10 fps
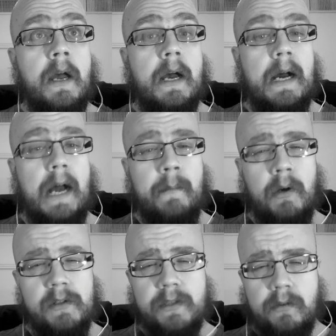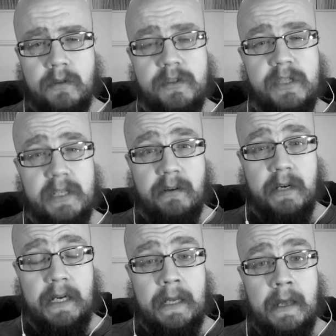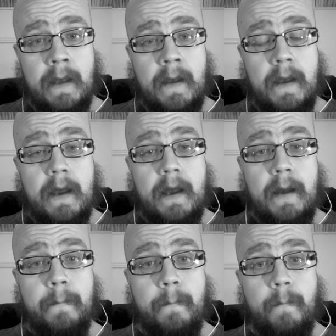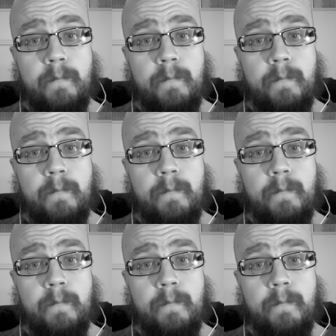Uh, I'm also considering uh,